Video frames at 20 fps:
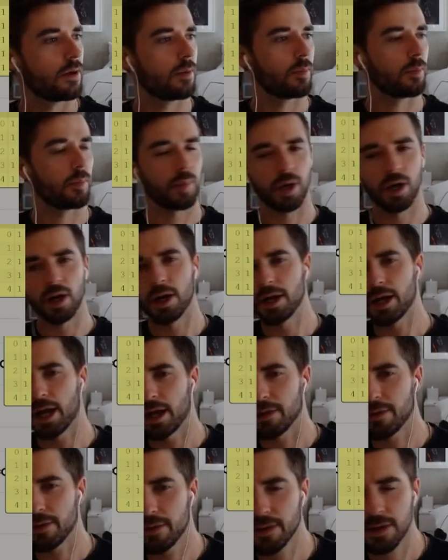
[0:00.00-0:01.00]
But I
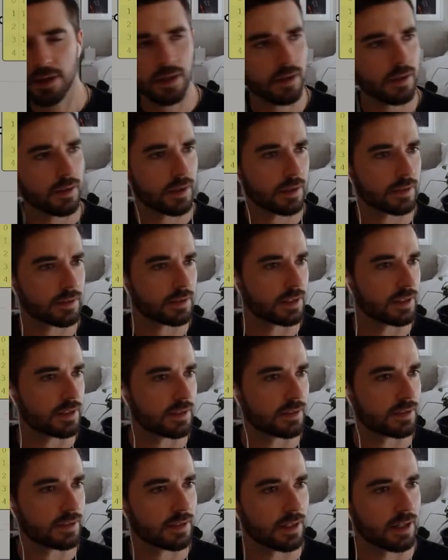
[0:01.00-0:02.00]
think this
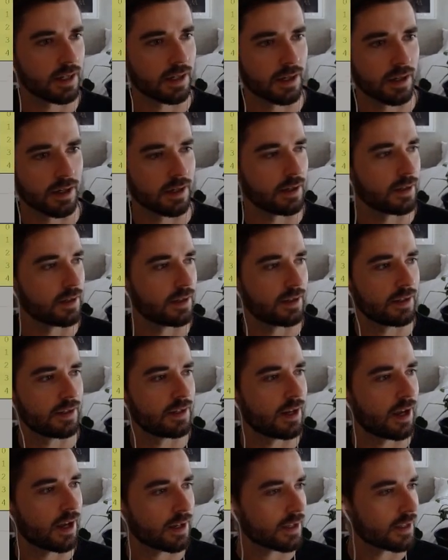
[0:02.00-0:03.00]
is
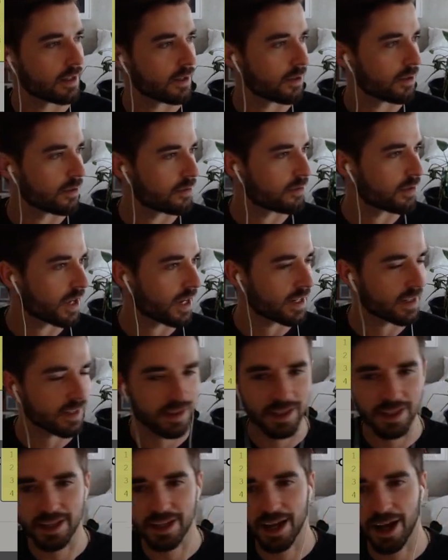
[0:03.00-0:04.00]
not going to affect
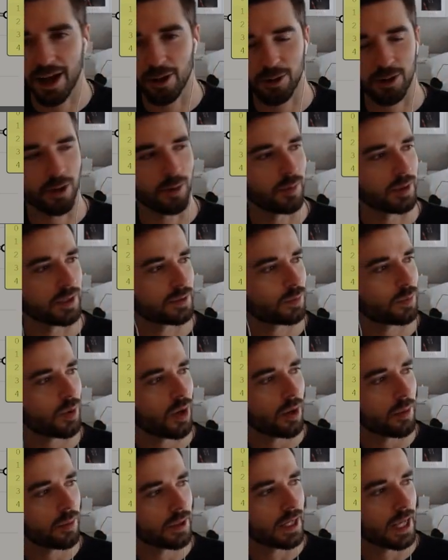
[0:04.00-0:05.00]
the outcome. It
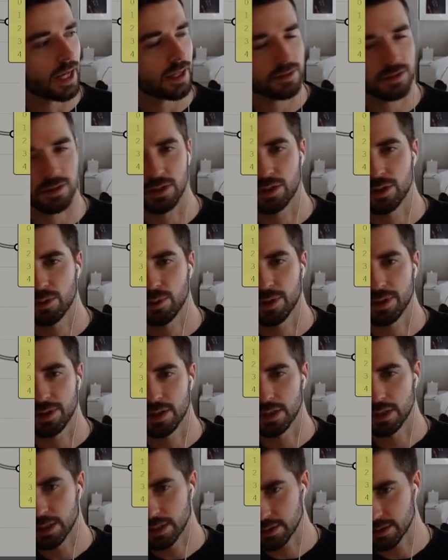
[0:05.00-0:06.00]
probably has to do with the
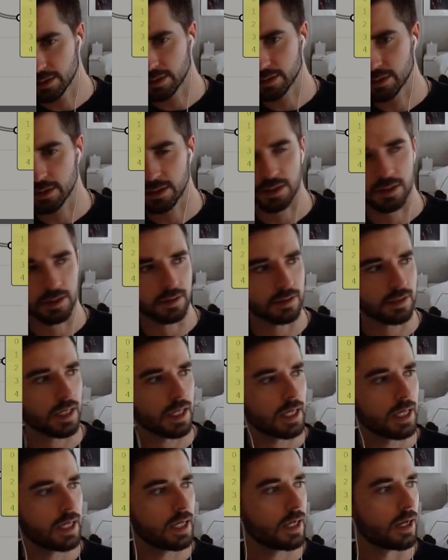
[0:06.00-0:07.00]
distances
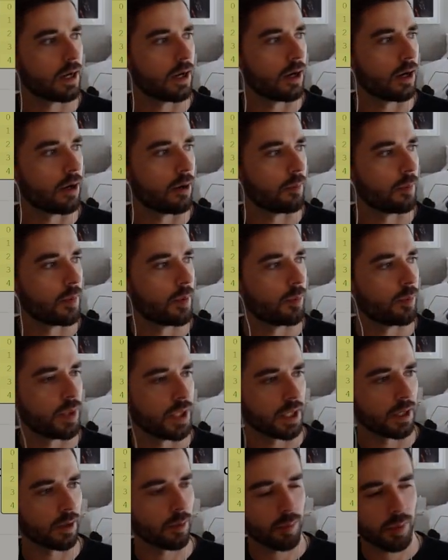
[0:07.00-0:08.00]

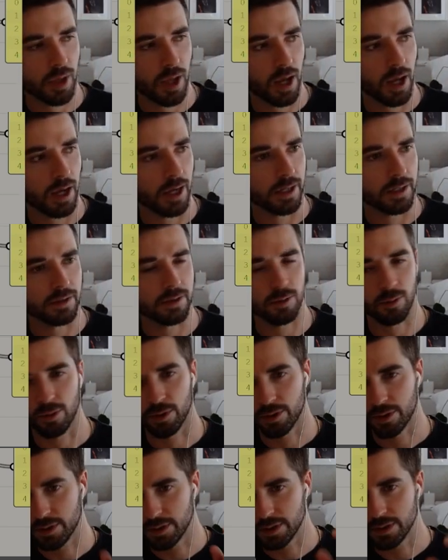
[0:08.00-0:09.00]
being applied, or
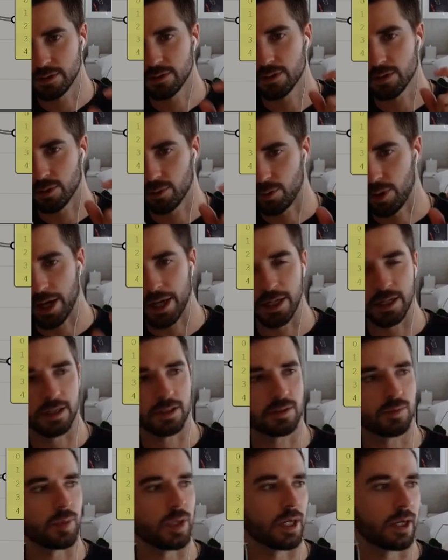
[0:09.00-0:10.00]
the
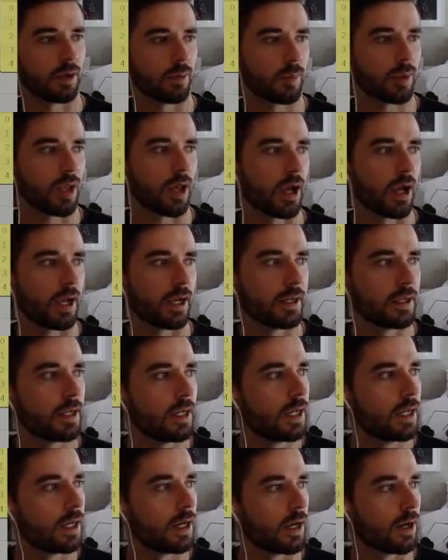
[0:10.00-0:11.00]
radius being applied
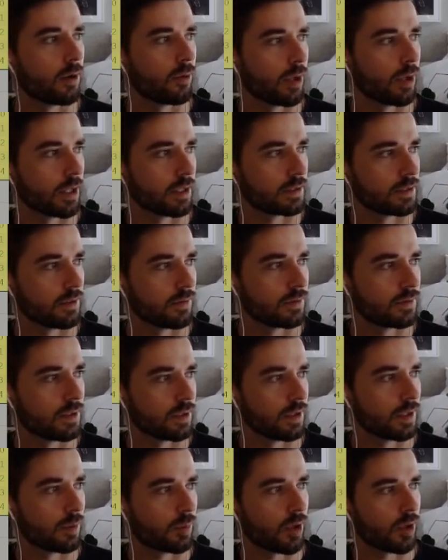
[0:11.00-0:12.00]
relative to
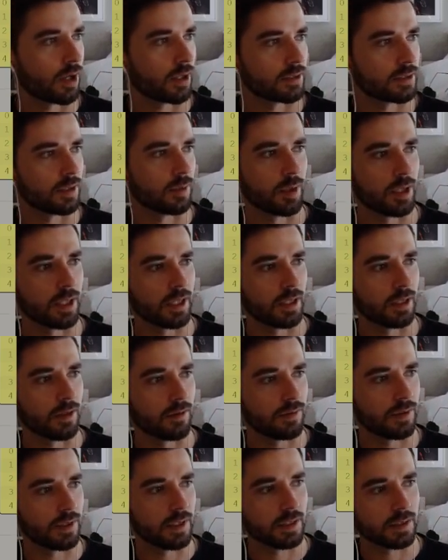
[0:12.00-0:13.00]
the proximity
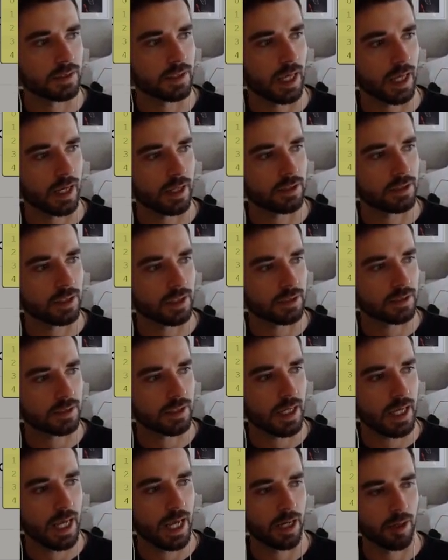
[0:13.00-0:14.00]
of these edges,
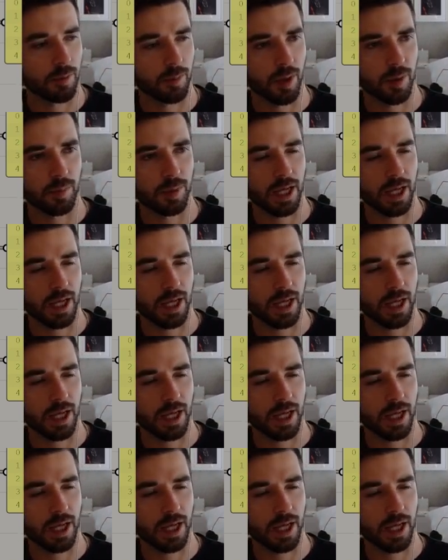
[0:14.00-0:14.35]
and it might be